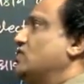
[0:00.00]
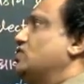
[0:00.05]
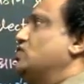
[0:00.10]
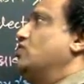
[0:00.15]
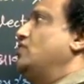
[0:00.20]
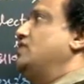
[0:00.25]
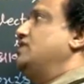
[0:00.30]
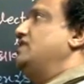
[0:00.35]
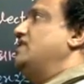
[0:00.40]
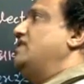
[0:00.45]
was
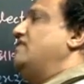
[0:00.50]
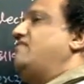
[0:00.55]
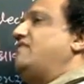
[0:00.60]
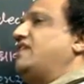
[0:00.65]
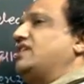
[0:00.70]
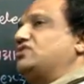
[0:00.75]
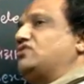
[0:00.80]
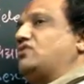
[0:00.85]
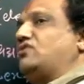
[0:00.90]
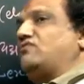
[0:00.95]
showing the
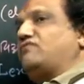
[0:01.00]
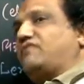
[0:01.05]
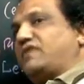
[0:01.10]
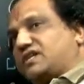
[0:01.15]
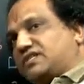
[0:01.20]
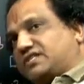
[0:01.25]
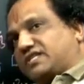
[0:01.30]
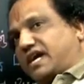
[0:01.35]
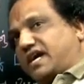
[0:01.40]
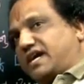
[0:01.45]
deflection on
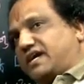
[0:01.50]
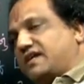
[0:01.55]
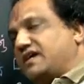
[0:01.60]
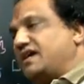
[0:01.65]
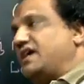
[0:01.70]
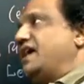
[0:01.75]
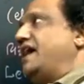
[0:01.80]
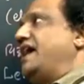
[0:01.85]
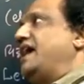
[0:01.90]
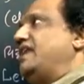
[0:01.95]
one side,
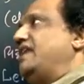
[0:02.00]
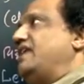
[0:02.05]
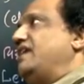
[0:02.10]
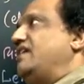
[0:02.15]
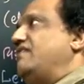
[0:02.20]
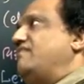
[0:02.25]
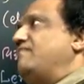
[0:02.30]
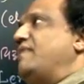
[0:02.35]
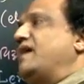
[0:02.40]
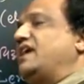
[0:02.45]
and
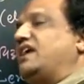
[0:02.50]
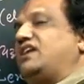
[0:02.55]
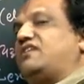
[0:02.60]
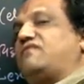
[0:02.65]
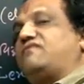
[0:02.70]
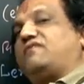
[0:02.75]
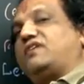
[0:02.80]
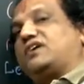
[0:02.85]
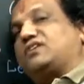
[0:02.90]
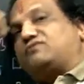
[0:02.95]
if
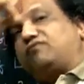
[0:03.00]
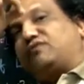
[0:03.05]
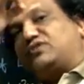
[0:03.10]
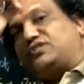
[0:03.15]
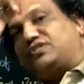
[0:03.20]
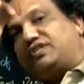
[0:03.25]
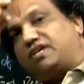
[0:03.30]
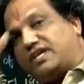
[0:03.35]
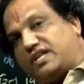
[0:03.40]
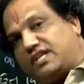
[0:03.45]
magnetic flux
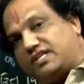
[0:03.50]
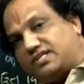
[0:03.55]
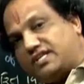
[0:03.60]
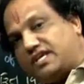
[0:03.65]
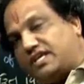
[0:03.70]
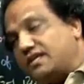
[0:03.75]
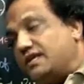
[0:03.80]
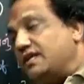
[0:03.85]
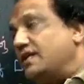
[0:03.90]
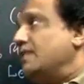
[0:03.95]
was
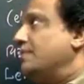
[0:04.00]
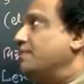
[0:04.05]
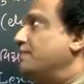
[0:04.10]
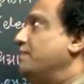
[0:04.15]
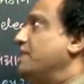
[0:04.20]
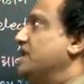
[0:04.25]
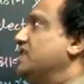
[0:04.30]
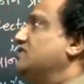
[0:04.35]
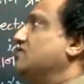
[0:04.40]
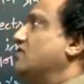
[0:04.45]
decreasing,
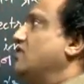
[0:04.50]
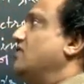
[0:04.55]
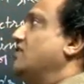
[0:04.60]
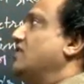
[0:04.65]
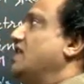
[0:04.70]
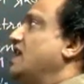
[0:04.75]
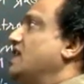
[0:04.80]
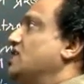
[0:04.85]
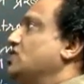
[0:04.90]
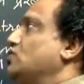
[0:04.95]
this
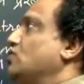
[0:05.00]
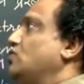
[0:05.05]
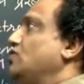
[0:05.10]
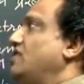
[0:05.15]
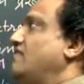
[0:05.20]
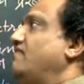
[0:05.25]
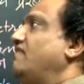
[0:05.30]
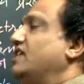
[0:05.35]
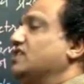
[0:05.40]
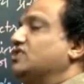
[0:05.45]
galvanometer had shown
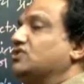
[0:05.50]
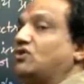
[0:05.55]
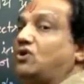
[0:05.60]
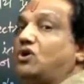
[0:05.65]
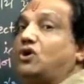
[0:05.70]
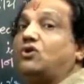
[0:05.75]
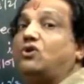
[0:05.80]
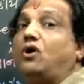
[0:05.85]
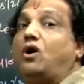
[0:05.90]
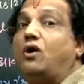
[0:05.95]
deflection
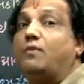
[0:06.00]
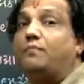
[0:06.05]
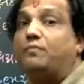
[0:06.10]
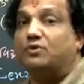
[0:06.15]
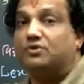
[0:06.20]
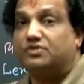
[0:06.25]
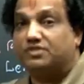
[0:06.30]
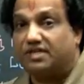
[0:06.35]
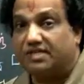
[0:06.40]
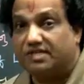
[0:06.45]
on
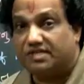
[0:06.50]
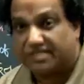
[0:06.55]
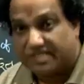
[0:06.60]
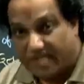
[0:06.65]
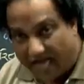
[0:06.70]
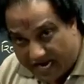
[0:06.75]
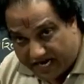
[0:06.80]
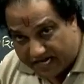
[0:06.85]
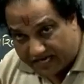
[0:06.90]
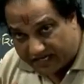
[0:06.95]
opposite
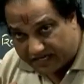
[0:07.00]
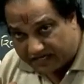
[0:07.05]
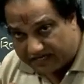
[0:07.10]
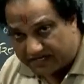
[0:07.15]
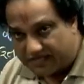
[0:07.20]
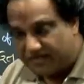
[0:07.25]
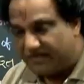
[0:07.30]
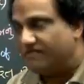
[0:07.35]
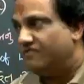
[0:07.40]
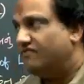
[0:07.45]
side.
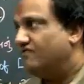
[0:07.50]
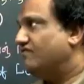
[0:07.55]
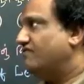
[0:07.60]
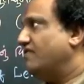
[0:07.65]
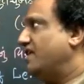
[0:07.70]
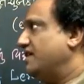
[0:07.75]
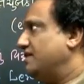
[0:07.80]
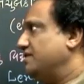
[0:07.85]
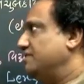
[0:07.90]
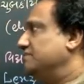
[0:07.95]

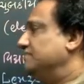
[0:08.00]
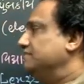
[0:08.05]
Fine.